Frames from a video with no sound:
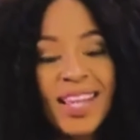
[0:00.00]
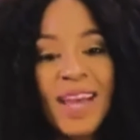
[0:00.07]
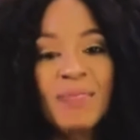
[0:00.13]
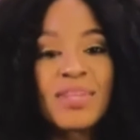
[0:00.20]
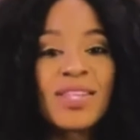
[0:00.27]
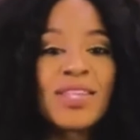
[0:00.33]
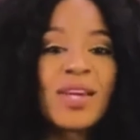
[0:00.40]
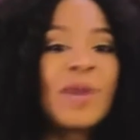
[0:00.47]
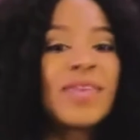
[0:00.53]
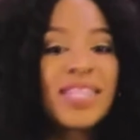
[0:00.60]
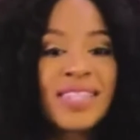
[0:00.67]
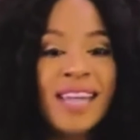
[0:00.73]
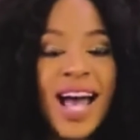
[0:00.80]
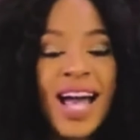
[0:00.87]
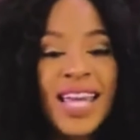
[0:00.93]
I'm so
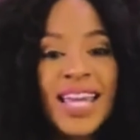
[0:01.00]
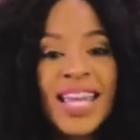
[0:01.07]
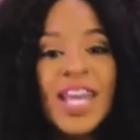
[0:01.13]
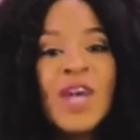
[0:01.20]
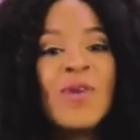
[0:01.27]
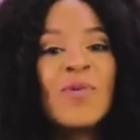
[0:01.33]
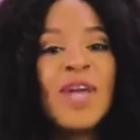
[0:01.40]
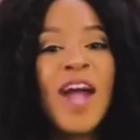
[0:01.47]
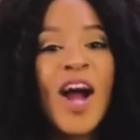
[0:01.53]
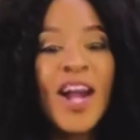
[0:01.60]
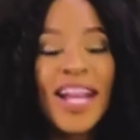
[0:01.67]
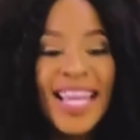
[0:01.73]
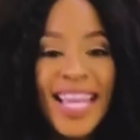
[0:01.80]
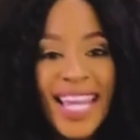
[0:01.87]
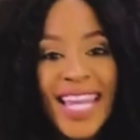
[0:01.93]
excited. We
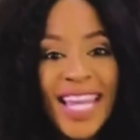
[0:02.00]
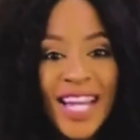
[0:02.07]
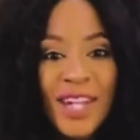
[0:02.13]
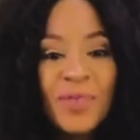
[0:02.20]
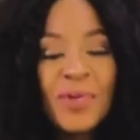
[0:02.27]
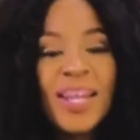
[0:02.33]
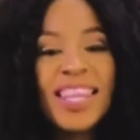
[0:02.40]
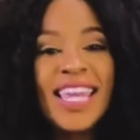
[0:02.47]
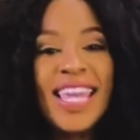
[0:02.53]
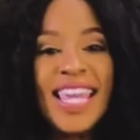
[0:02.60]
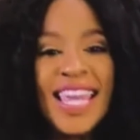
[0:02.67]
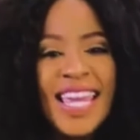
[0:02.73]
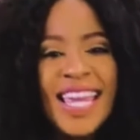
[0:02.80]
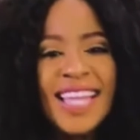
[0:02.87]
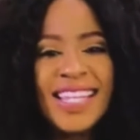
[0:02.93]
are here with
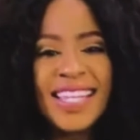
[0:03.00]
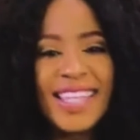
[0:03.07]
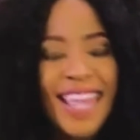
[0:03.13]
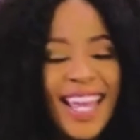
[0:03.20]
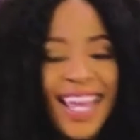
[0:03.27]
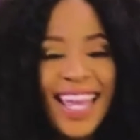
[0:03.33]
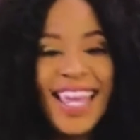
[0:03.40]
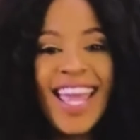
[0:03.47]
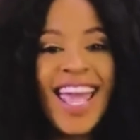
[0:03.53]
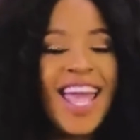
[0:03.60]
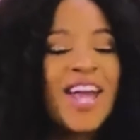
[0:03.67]
E.T.,